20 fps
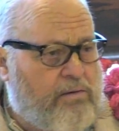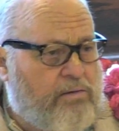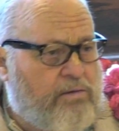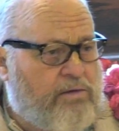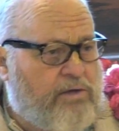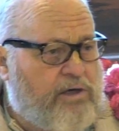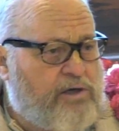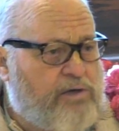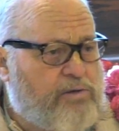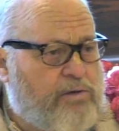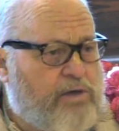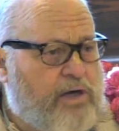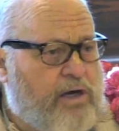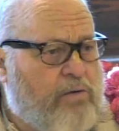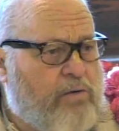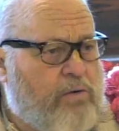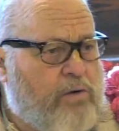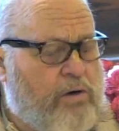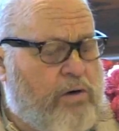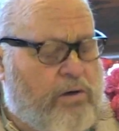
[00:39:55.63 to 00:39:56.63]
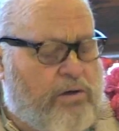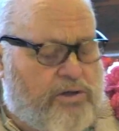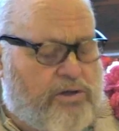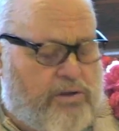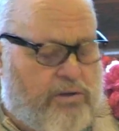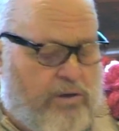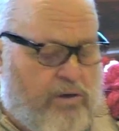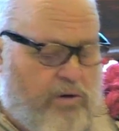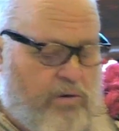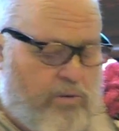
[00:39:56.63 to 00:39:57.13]
Things will get worse.
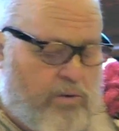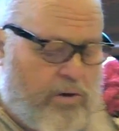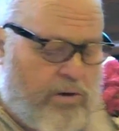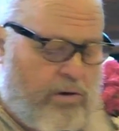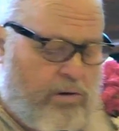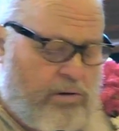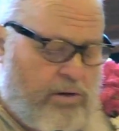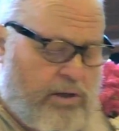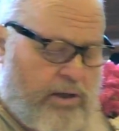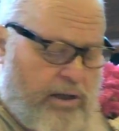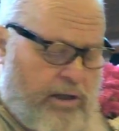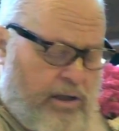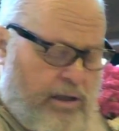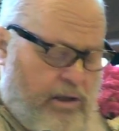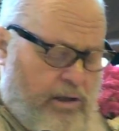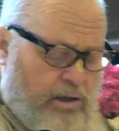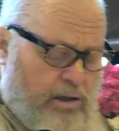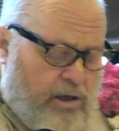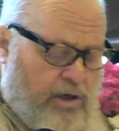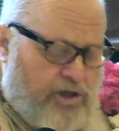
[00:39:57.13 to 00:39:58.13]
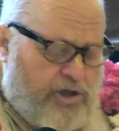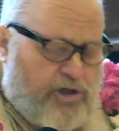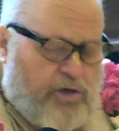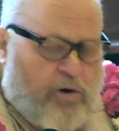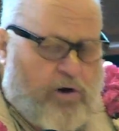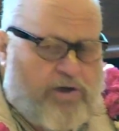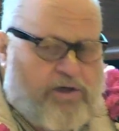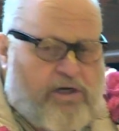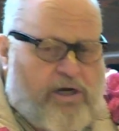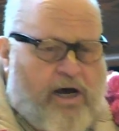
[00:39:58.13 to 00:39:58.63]
We're only a
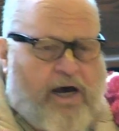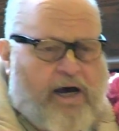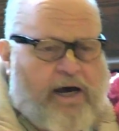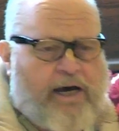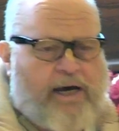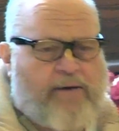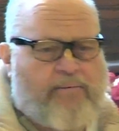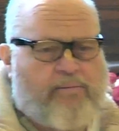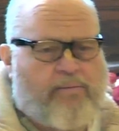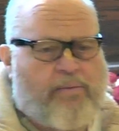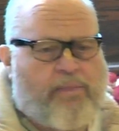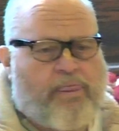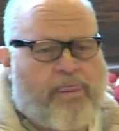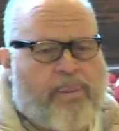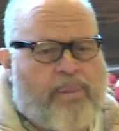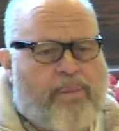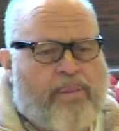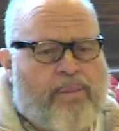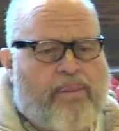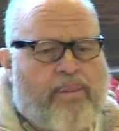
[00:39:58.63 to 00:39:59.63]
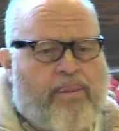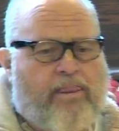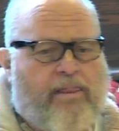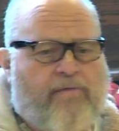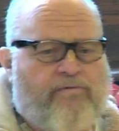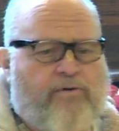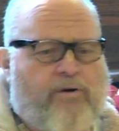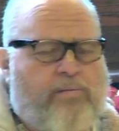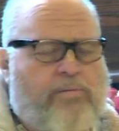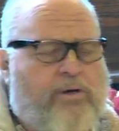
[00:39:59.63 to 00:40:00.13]
short time
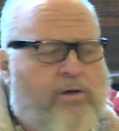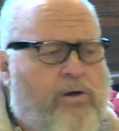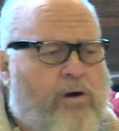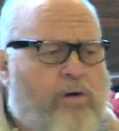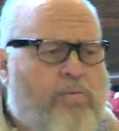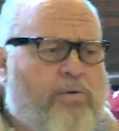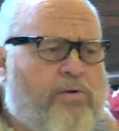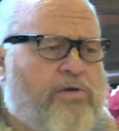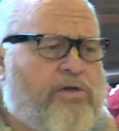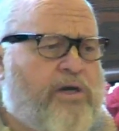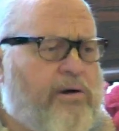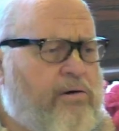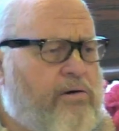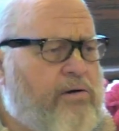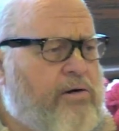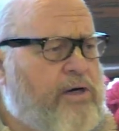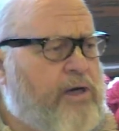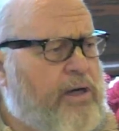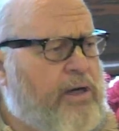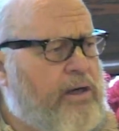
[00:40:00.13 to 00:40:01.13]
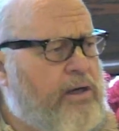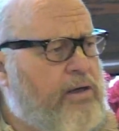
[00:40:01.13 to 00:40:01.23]
from global tyranny.